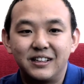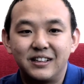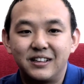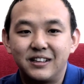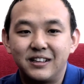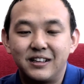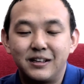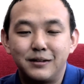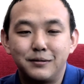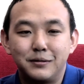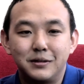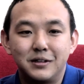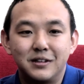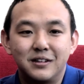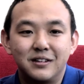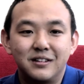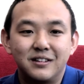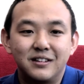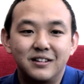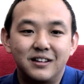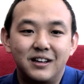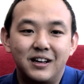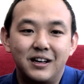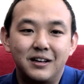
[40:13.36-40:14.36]
He
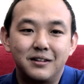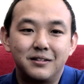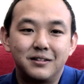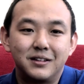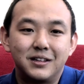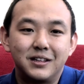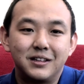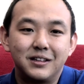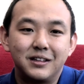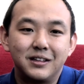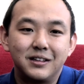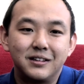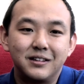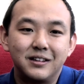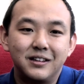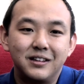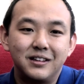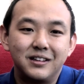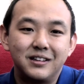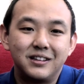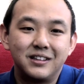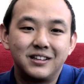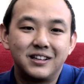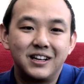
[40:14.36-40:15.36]
wouldn't. I don't think
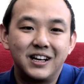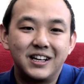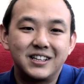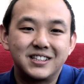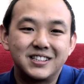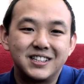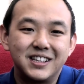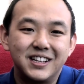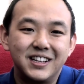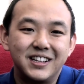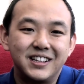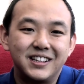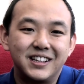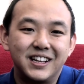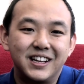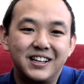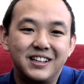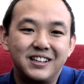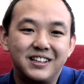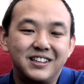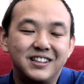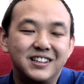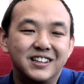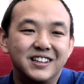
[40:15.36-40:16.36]
he like sharing that
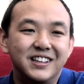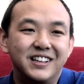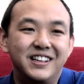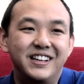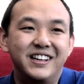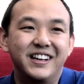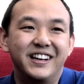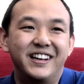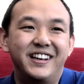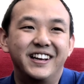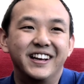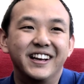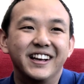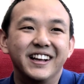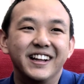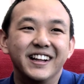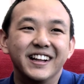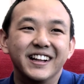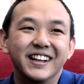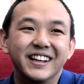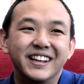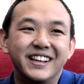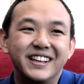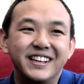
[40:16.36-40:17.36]
either.
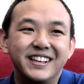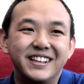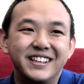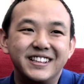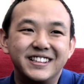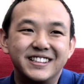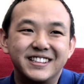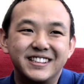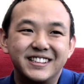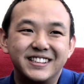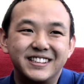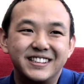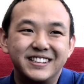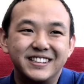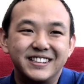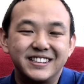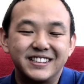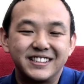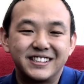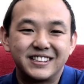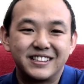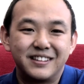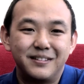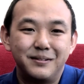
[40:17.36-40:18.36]
It's
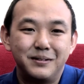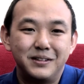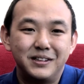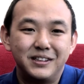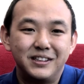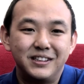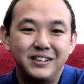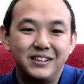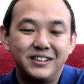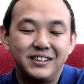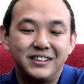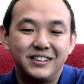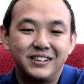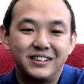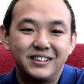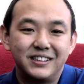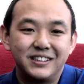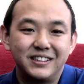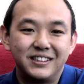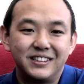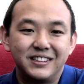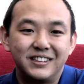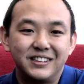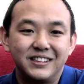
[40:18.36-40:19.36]
completely.
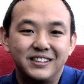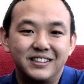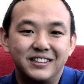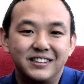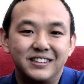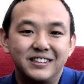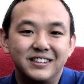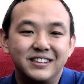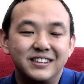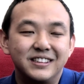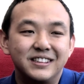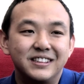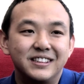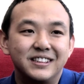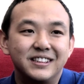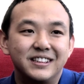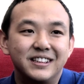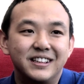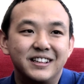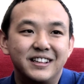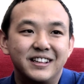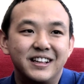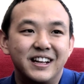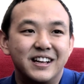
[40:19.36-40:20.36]

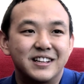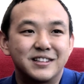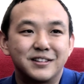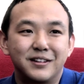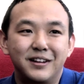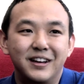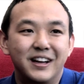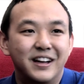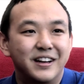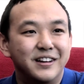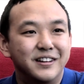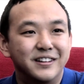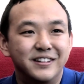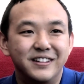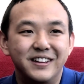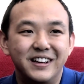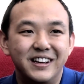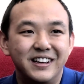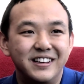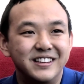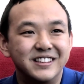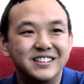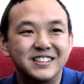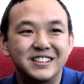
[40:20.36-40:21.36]
That's all I know
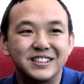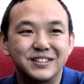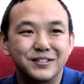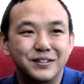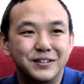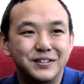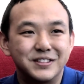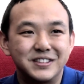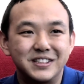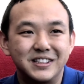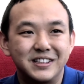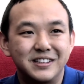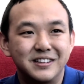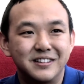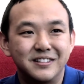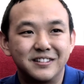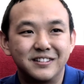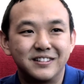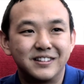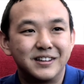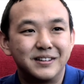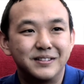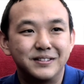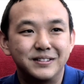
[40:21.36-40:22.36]
really. It's just from Signal
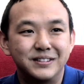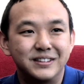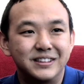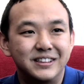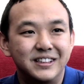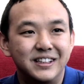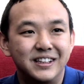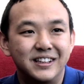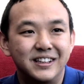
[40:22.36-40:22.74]
government. Yeah.